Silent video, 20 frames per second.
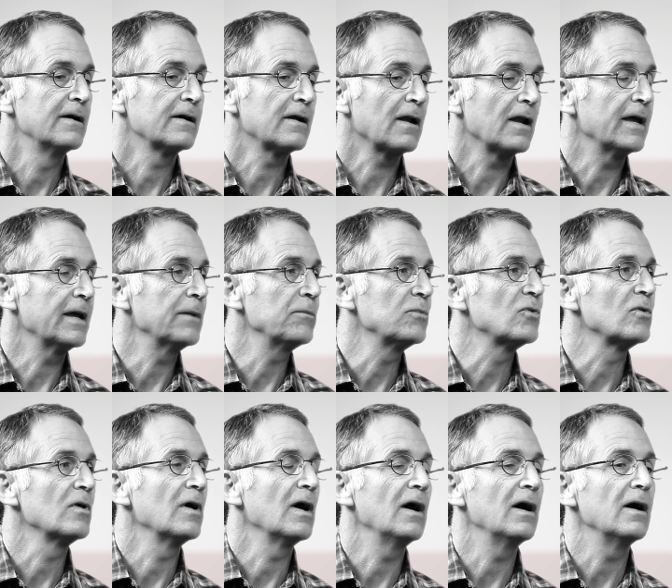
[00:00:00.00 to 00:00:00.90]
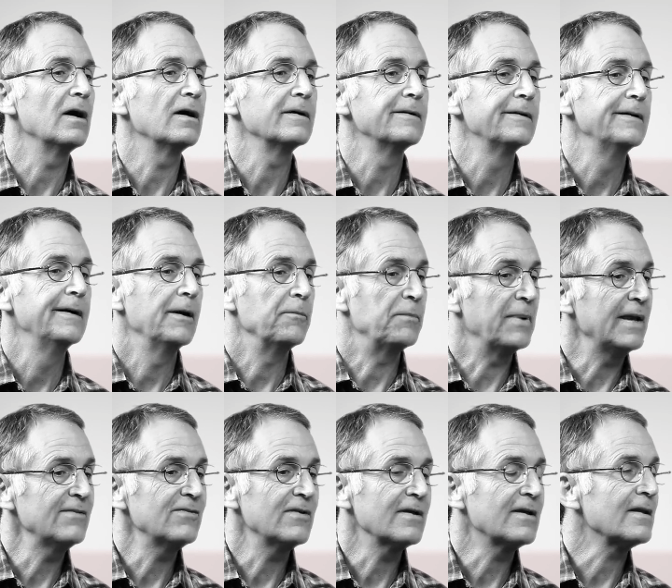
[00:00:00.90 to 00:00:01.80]
claims uh,
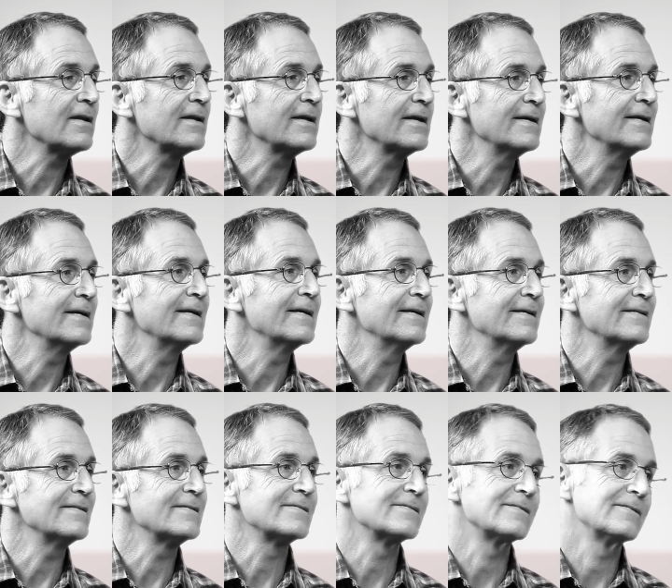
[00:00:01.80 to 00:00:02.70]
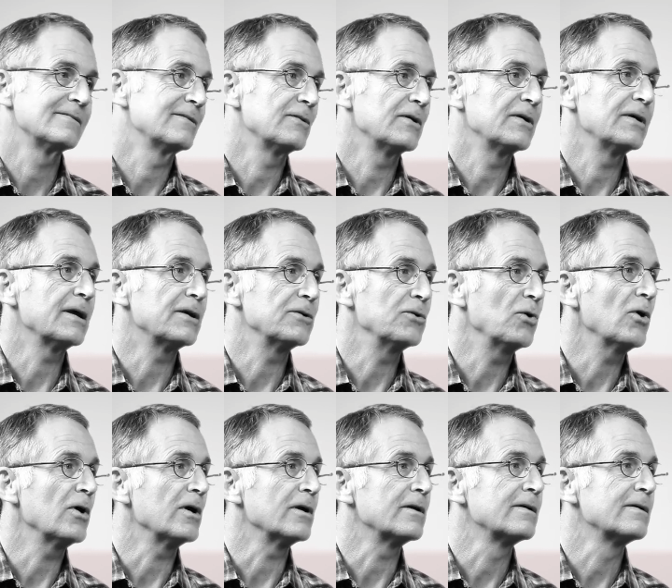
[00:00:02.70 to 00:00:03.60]
basically is
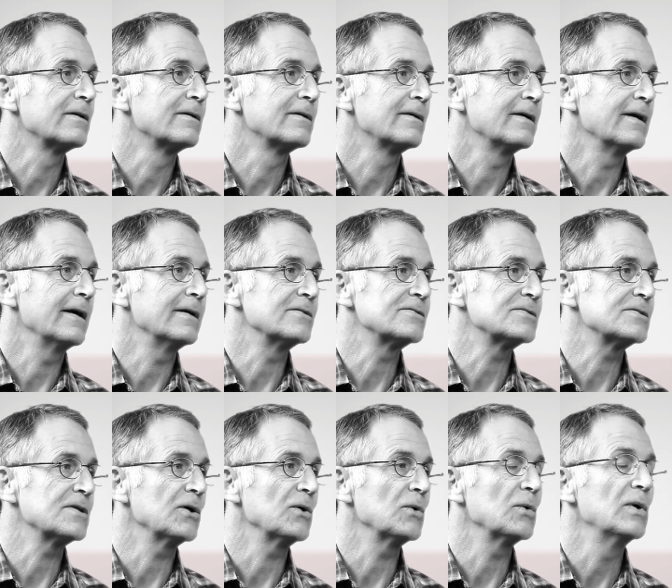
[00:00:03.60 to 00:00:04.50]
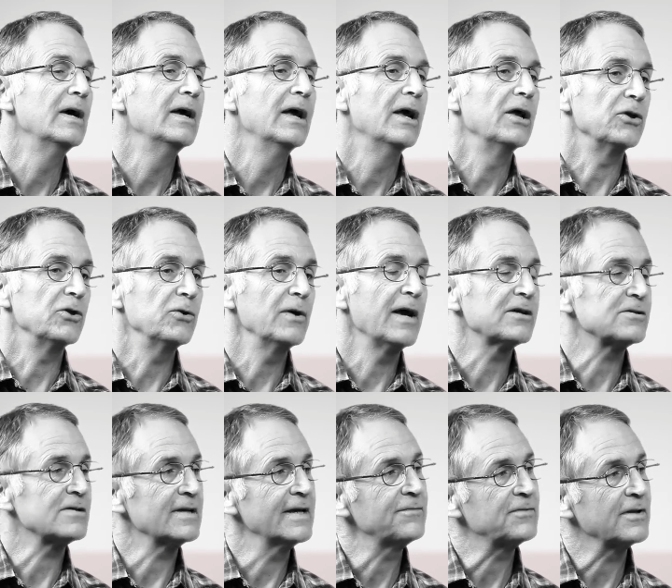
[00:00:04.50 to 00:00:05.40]
ignored. And so you
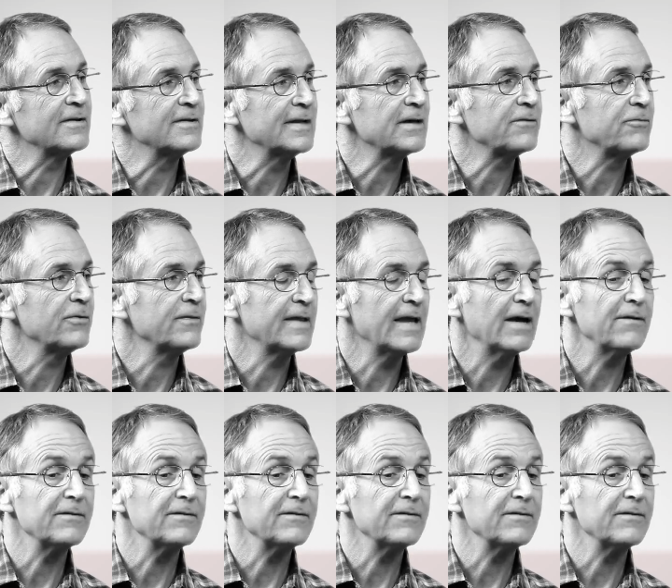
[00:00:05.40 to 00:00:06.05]
actually have to dig for the